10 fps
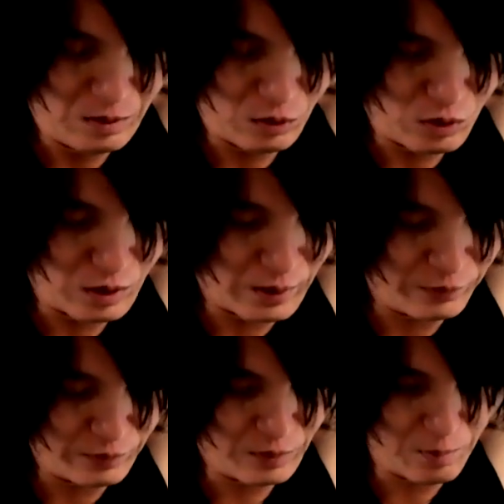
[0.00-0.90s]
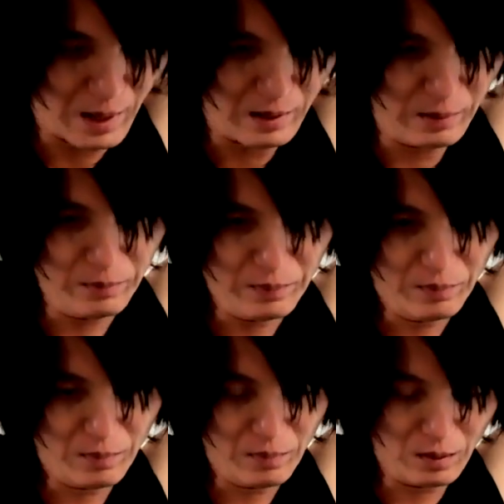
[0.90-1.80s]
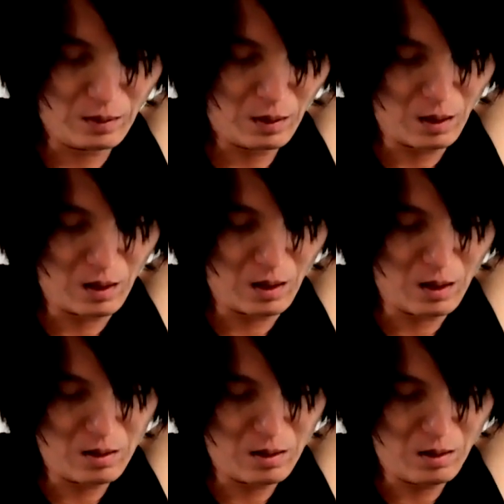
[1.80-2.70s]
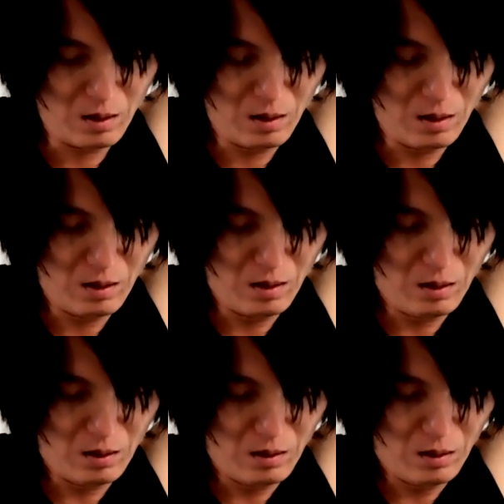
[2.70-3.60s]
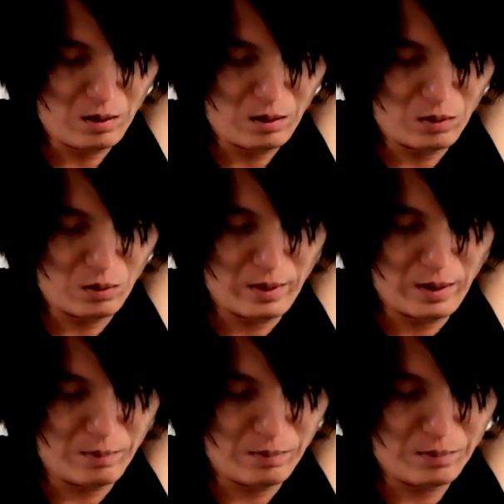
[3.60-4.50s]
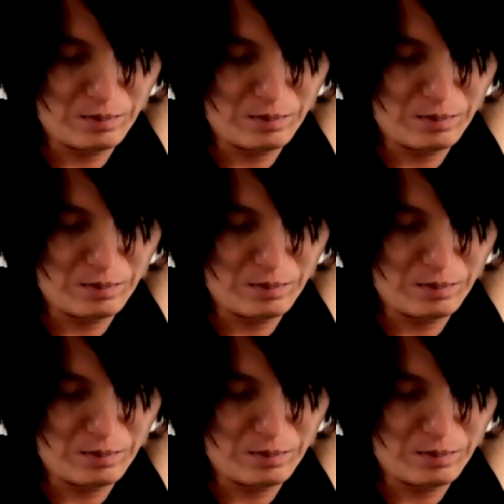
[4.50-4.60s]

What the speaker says: So start from the bottom and going up